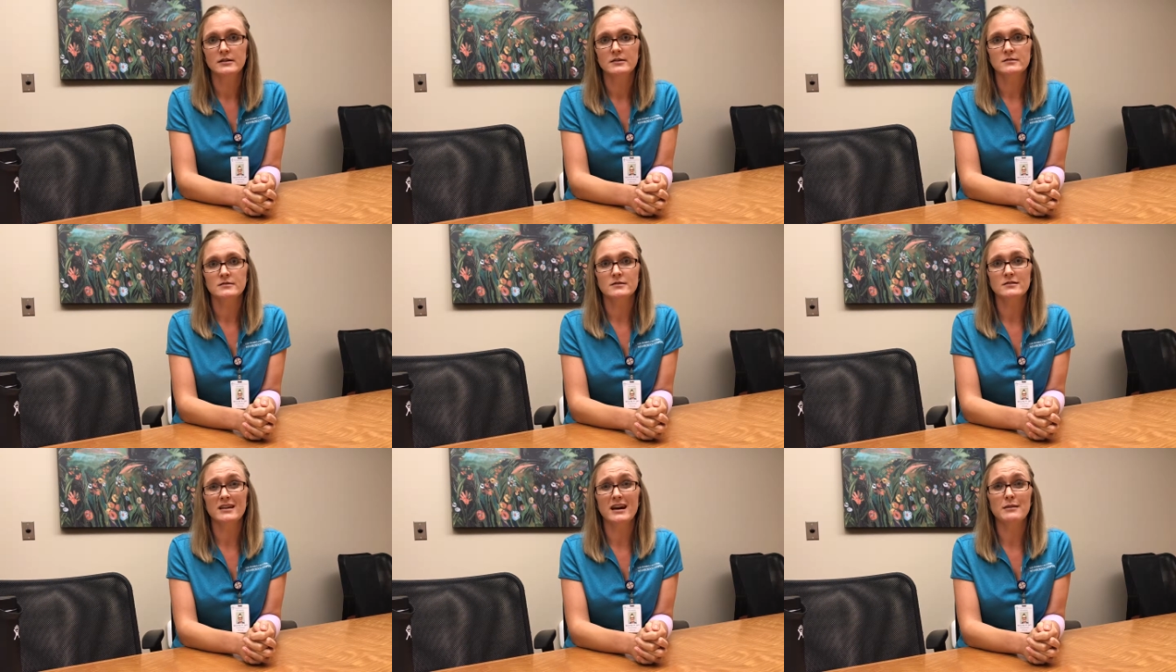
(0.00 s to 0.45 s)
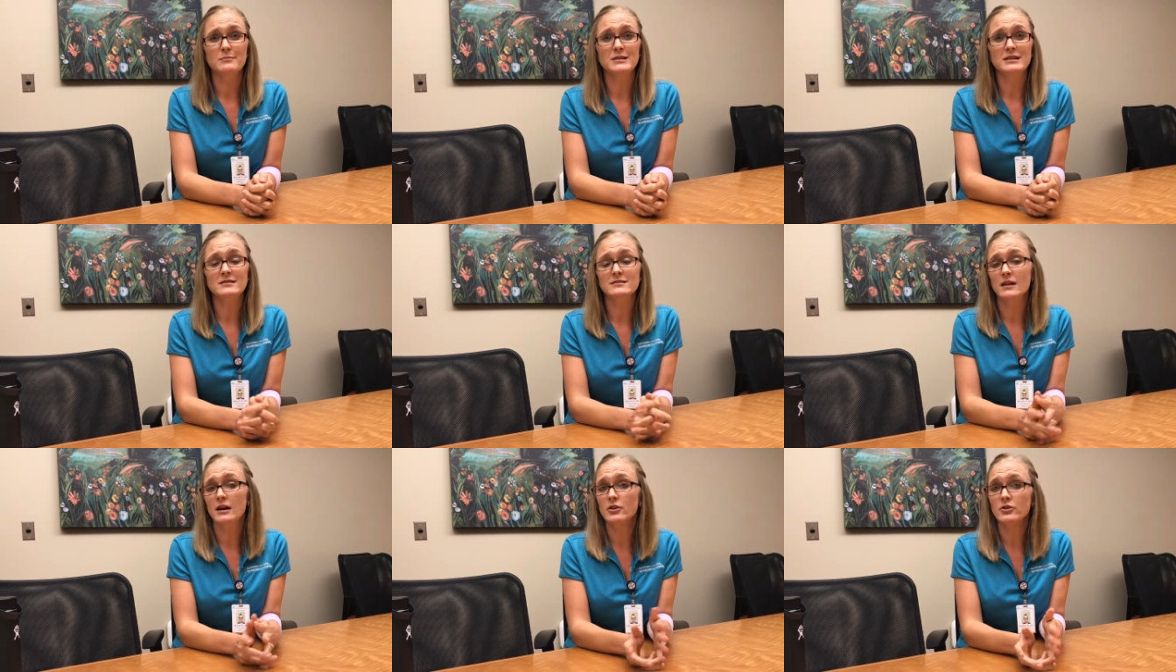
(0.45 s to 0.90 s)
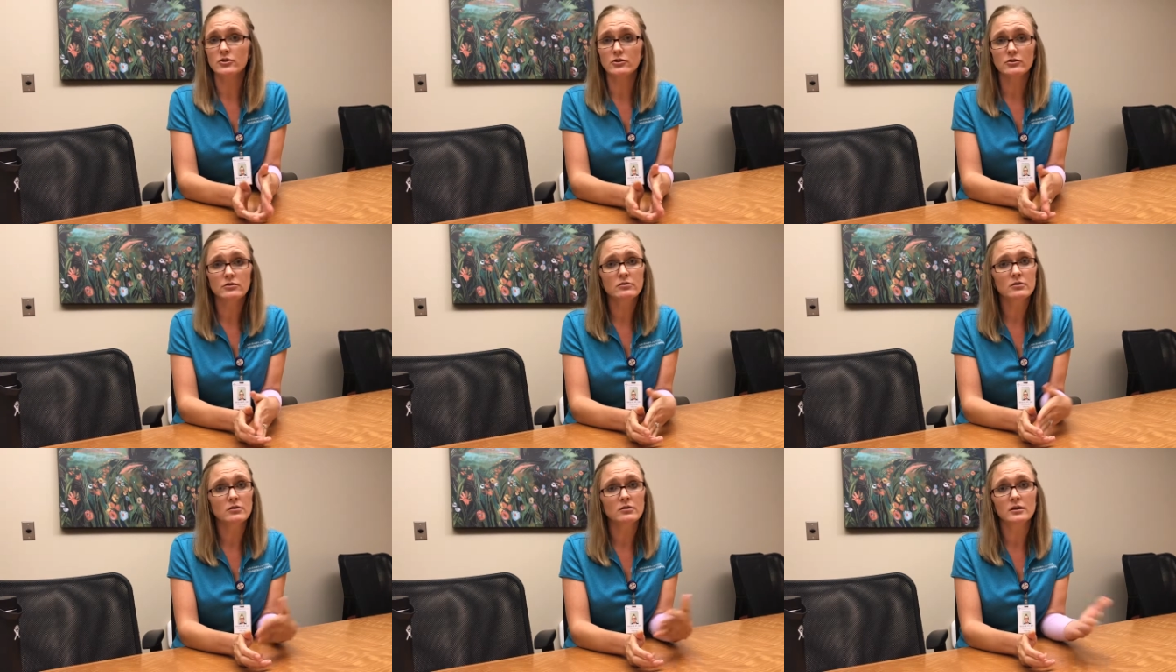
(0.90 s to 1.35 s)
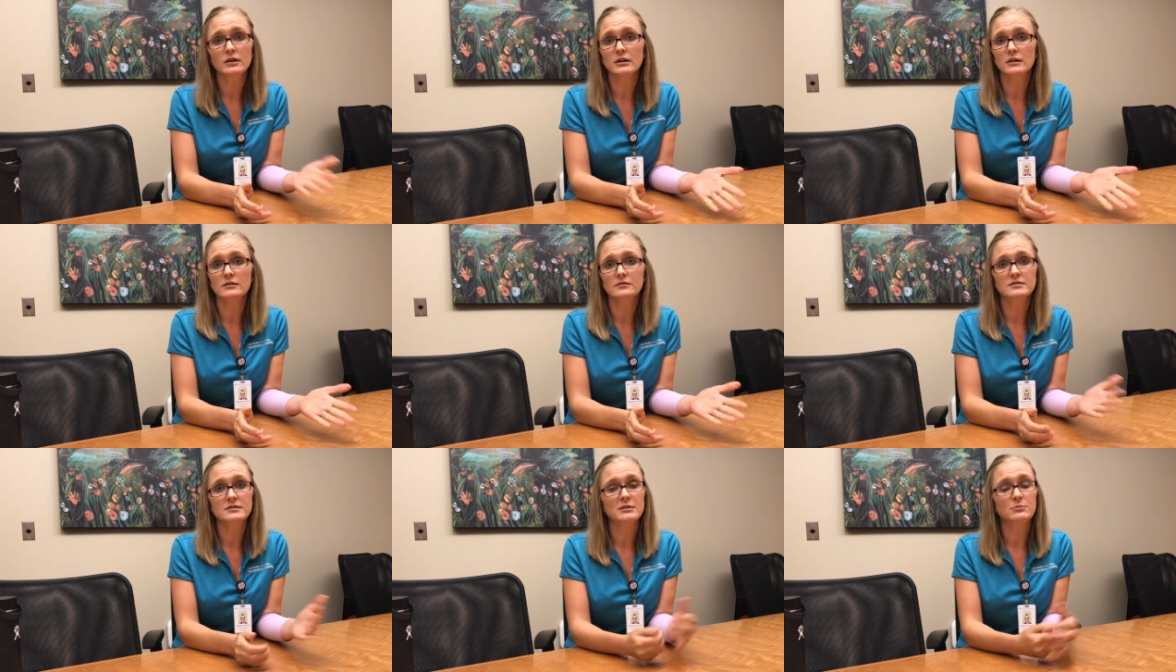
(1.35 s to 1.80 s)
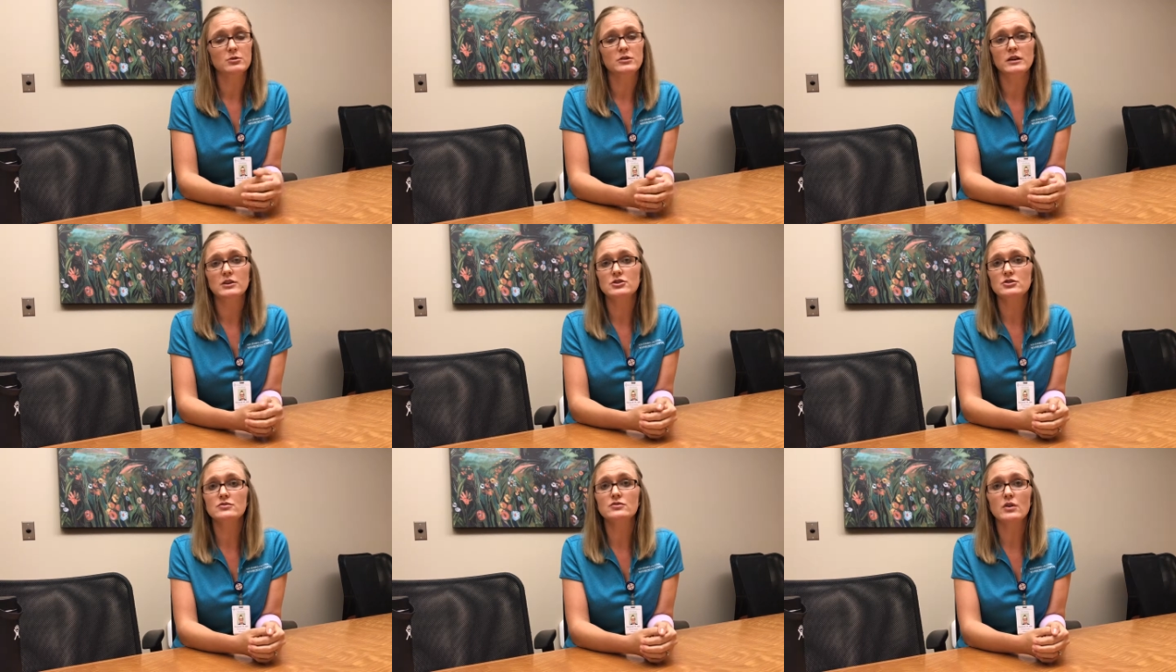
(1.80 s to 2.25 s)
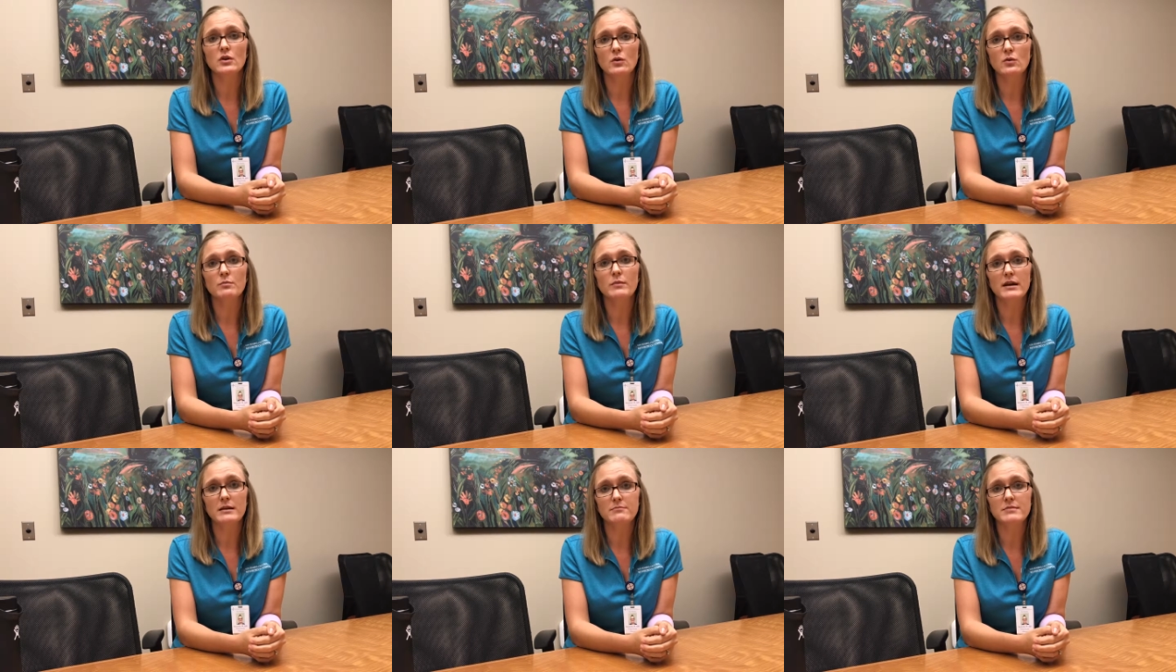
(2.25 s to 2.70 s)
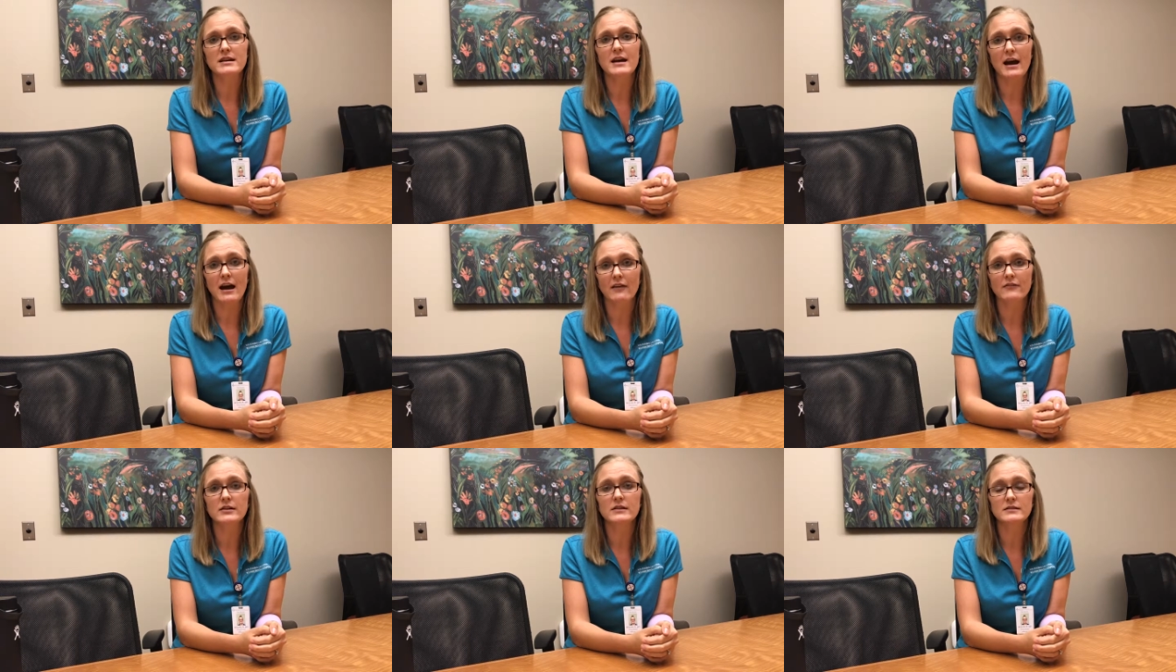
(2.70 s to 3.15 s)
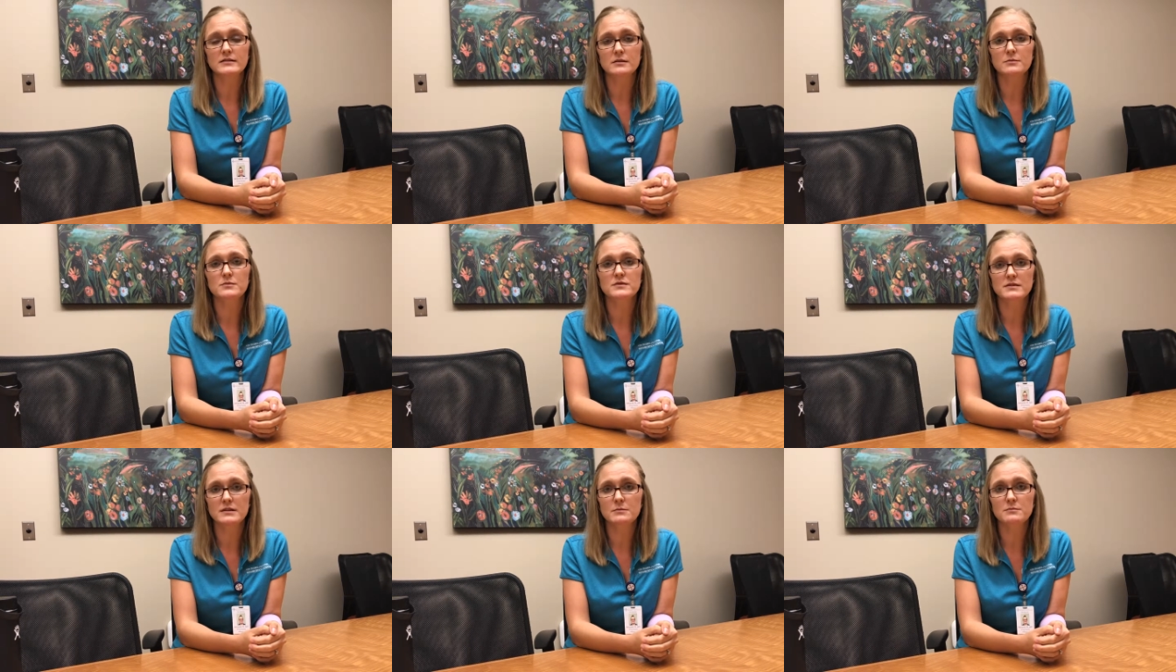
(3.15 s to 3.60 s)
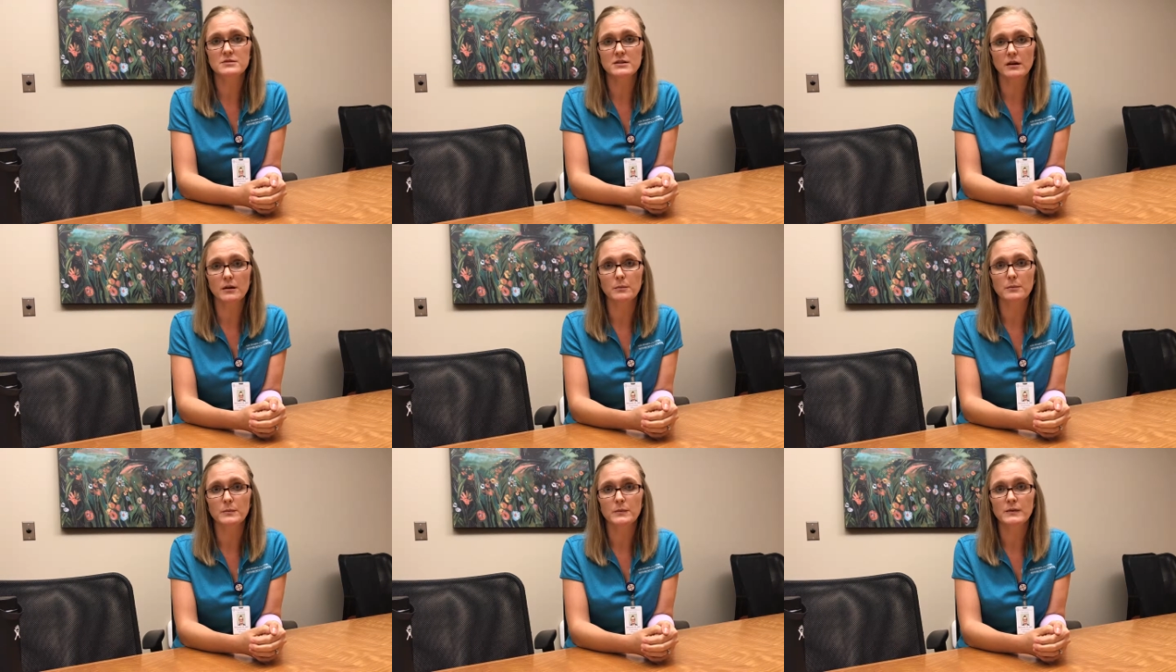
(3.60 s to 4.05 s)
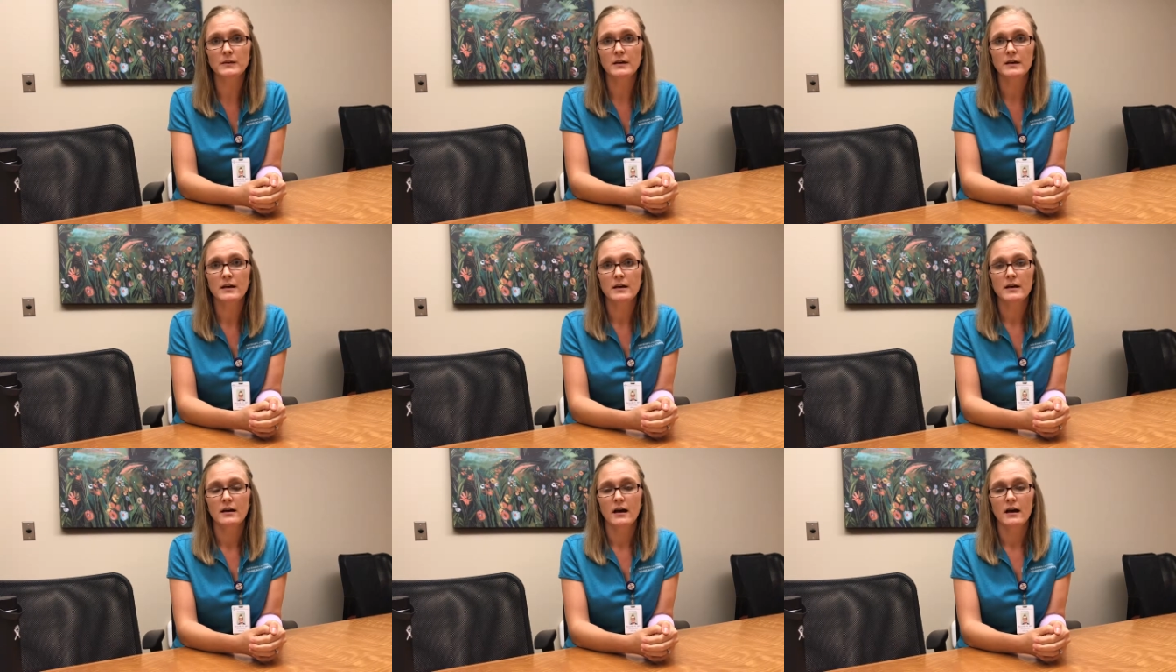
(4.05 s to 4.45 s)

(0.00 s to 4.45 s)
So that means that you or someone that you know may be having some symptoms.